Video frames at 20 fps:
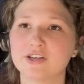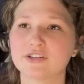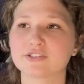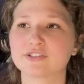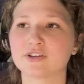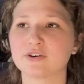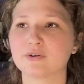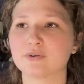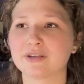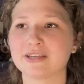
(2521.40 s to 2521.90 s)

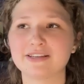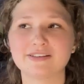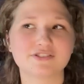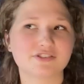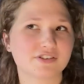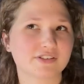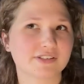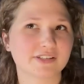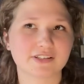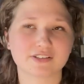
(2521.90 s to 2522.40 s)
So he's
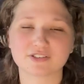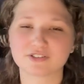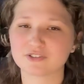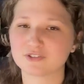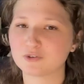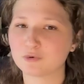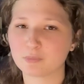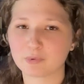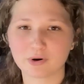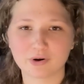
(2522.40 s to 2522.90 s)
just like
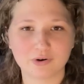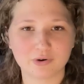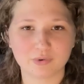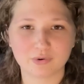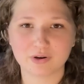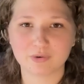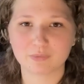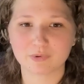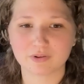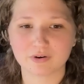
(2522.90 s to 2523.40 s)
super
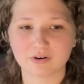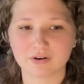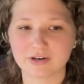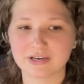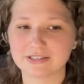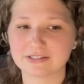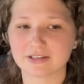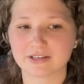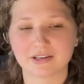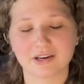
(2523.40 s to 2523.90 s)
annoyed with her and
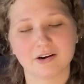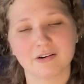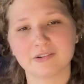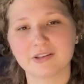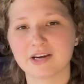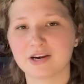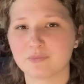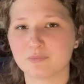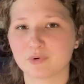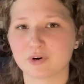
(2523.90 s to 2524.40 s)
he's like,
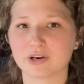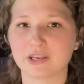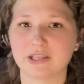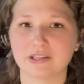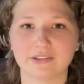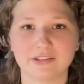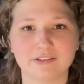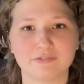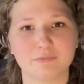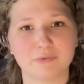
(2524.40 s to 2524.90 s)
Caroline, I'm
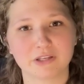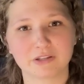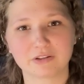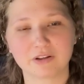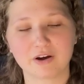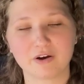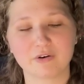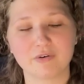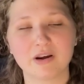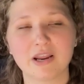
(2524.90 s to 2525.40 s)
working, leave me
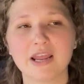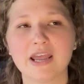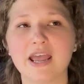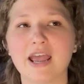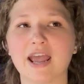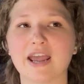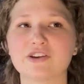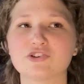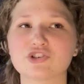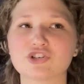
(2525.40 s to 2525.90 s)
alone.
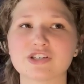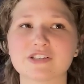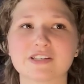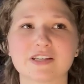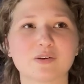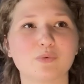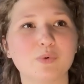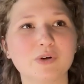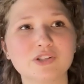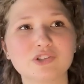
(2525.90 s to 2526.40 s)
And she's
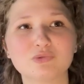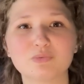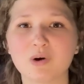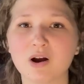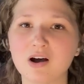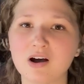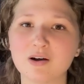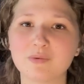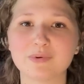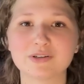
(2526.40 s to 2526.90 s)
like, what's
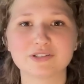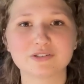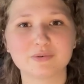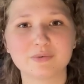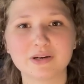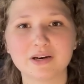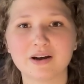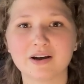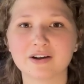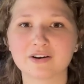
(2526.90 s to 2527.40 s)
wrong? What's
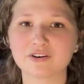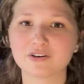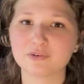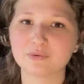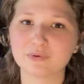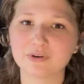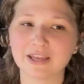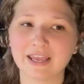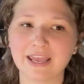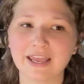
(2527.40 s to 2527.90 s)
going on? Are you
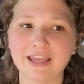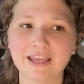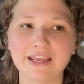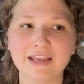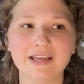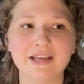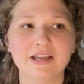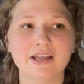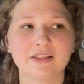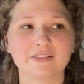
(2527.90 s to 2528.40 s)
okay?
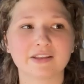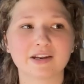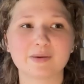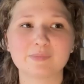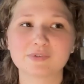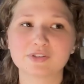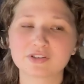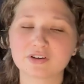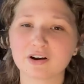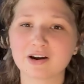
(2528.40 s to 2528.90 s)
Like, I'm
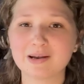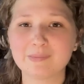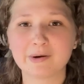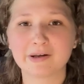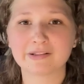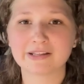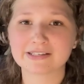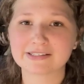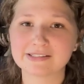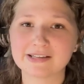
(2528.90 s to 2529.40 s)
sorry about
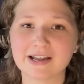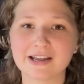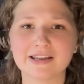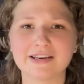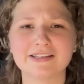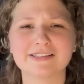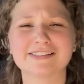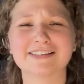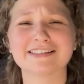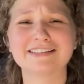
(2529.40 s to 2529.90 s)
last night. And
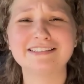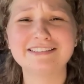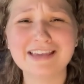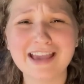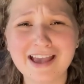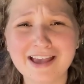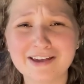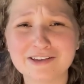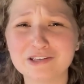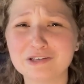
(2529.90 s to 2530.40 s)
he's like,
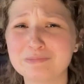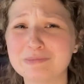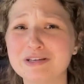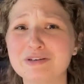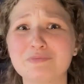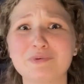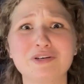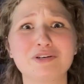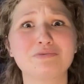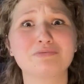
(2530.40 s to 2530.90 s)
yeah, you
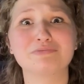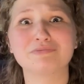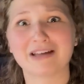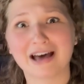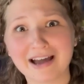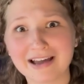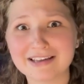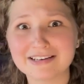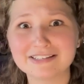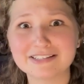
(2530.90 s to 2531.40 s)
mean when you
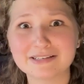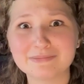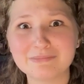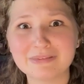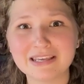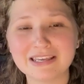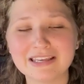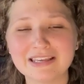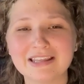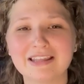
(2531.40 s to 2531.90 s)
lied to
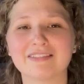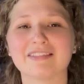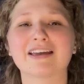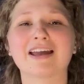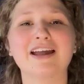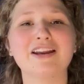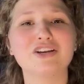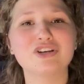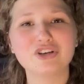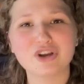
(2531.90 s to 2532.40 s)
me? Like,
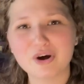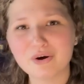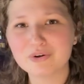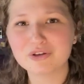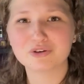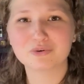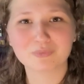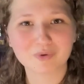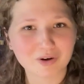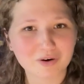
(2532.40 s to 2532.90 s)
I know
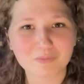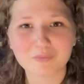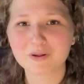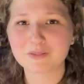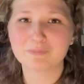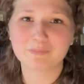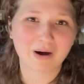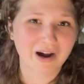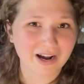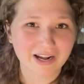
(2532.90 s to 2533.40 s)
you weren't
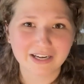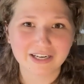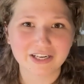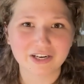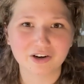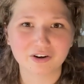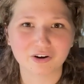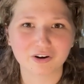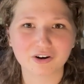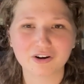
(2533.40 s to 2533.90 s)
with Bonnie,
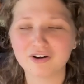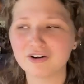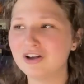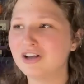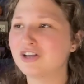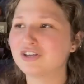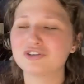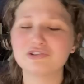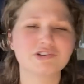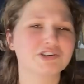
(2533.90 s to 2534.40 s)
girl.
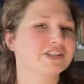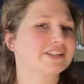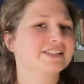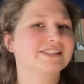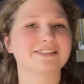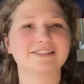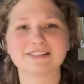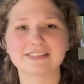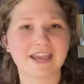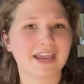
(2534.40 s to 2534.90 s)
You
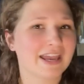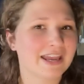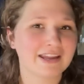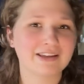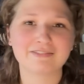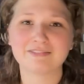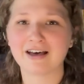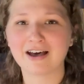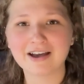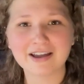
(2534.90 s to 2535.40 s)
just stay
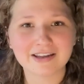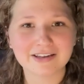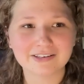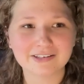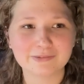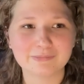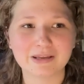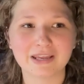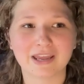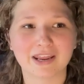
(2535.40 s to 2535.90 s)
lying
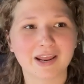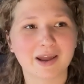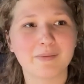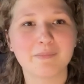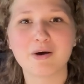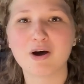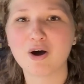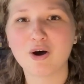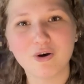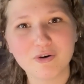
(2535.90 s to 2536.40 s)
to me and
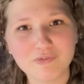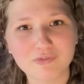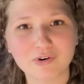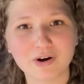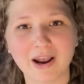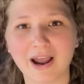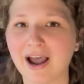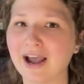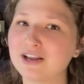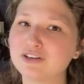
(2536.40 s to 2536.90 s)
I'm over
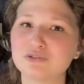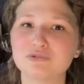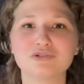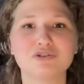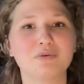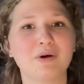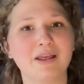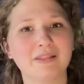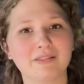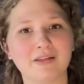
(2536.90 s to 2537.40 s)
it. I told
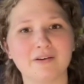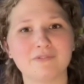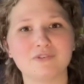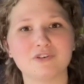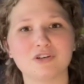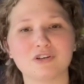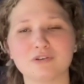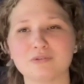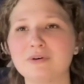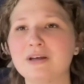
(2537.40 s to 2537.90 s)
you I loved
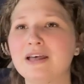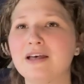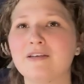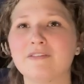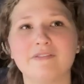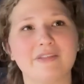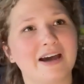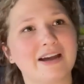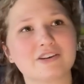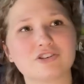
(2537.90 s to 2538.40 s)
you.
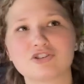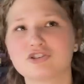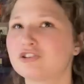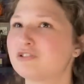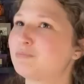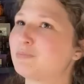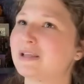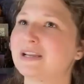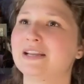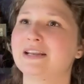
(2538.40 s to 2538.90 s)
That should
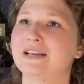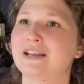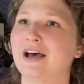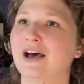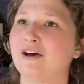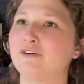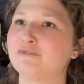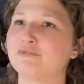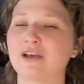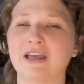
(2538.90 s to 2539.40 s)
have been
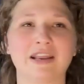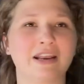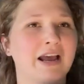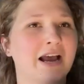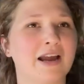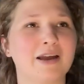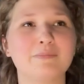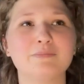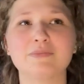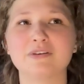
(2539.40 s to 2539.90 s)
enough and
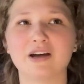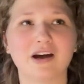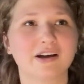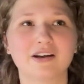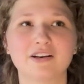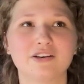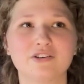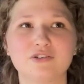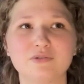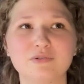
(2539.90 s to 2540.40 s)
I'm not
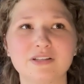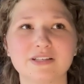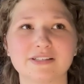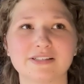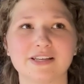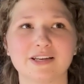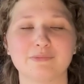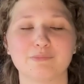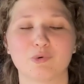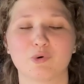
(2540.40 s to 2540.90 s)
going to do this
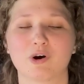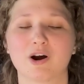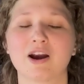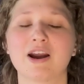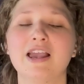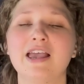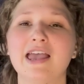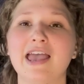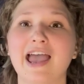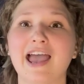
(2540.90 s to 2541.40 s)
anymore.
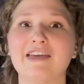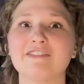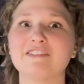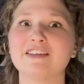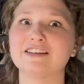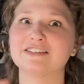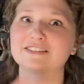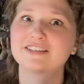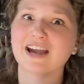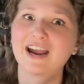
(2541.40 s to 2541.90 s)
And
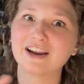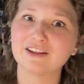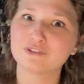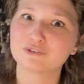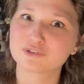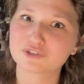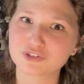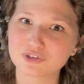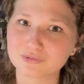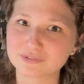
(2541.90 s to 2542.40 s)
then Tyler
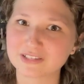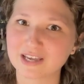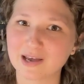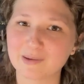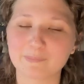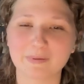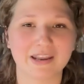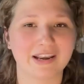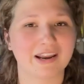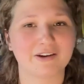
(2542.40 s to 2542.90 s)
shows
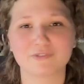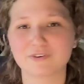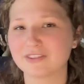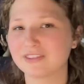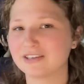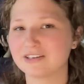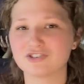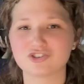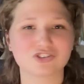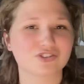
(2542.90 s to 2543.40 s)
up and
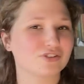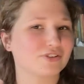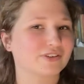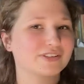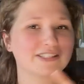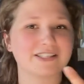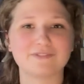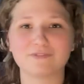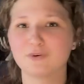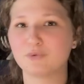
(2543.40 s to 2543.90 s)
everything just
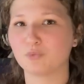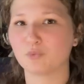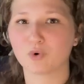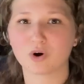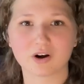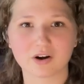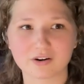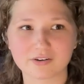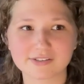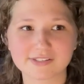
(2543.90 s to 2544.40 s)
looks even
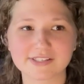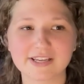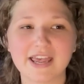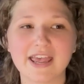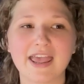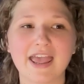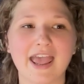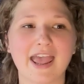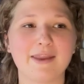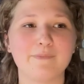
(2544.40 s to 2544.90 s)
worse.
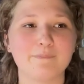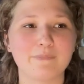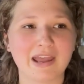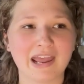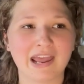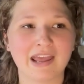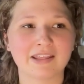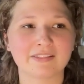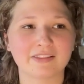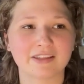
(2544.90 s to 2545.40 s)
And
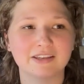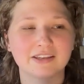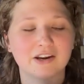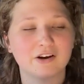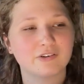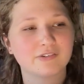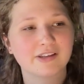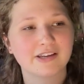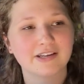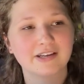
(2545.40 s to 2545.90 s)
Matt, like
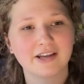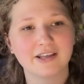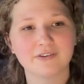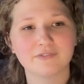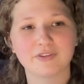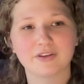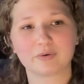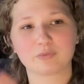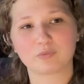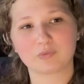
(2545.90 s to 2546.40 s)
Caroline kind of
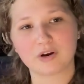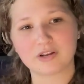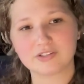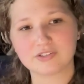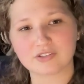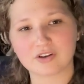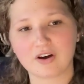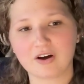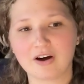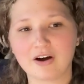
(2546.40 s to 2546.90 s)
like
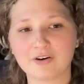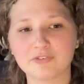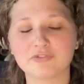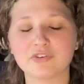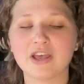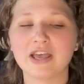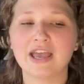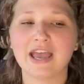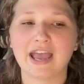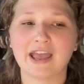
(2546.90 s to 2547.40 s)
runs off
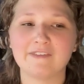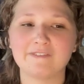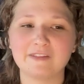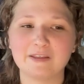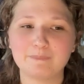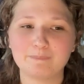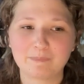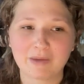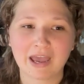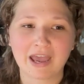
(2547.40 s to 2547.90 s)
and
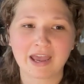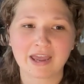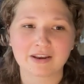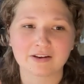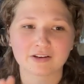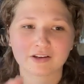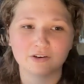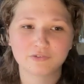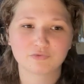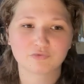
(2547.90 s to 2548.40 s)
then
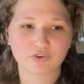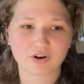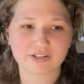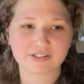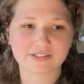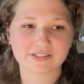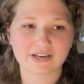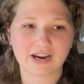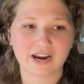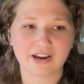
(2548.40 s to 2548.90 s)
Matt
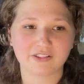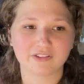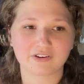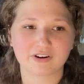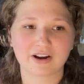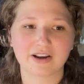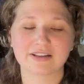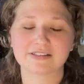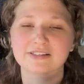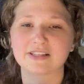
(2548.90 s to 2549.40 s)
confronts Tyler
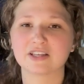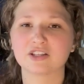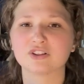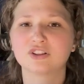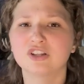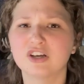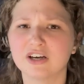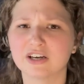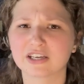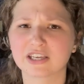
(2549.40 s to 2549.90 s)
and is like,
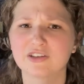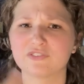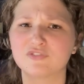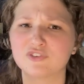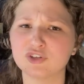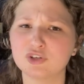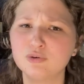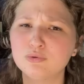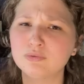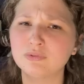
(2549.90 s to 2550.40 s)
look, if
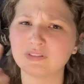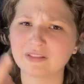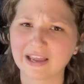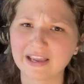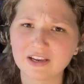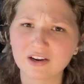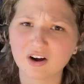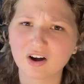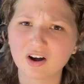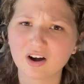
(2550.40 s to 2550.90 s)
you
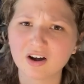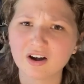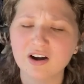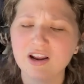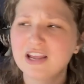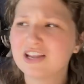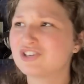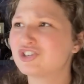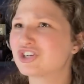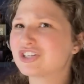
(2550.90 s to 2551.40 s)
like her,
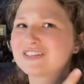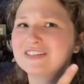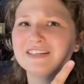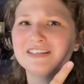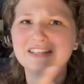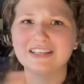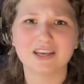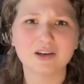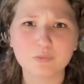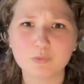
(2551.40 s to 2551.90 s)
just just
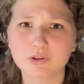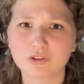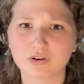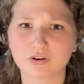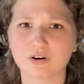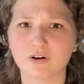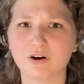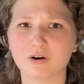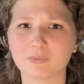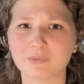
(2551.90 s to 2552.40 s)
get with
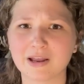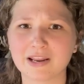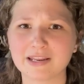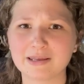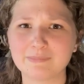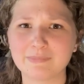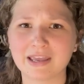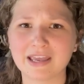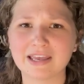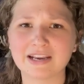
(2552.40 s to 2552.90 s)
her already,
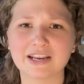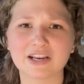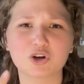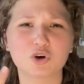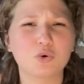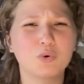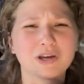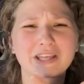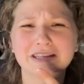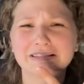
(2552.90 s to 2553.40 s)
man, and
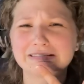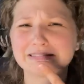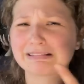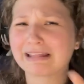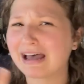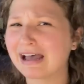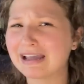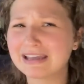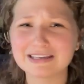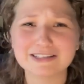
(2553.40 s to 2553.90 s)
quit
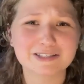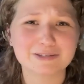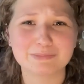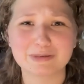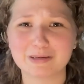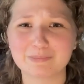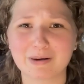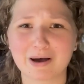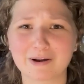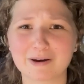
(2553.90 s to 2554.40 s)
lying to me
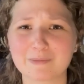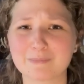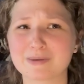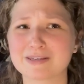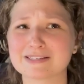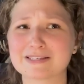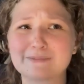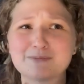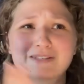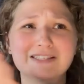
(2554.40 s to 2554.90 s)
about it
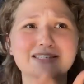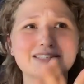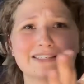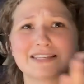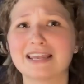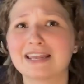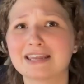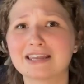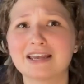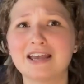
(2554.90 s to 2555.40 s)
because I'm
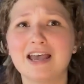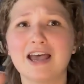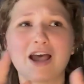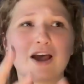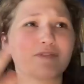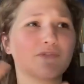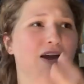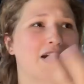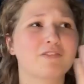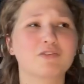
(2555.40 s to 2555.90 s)
sick
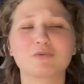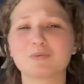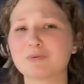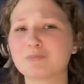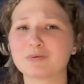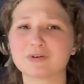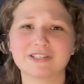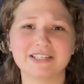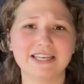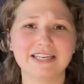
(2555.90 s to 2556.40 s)
of everyone
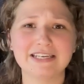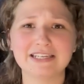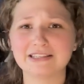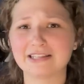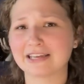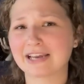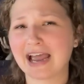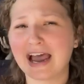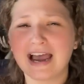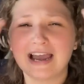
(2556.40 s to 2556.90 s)
pretending
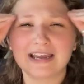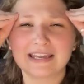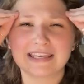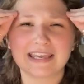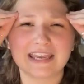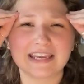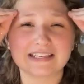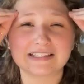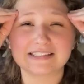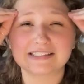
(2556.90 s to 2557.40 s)
like I
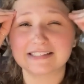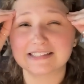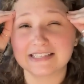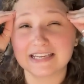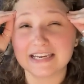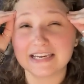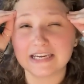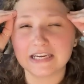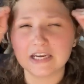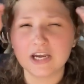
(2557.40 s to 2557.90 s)
can't
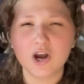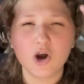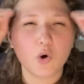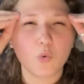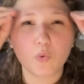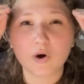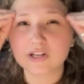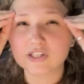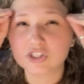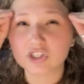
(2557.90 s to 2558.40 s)
see
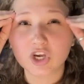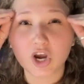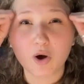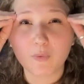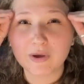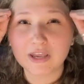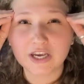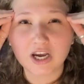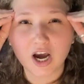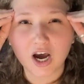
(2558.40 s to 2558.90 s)
what's
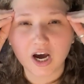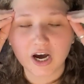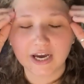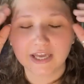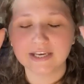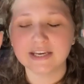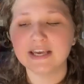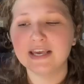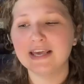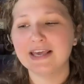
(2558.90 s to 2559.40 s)
going on.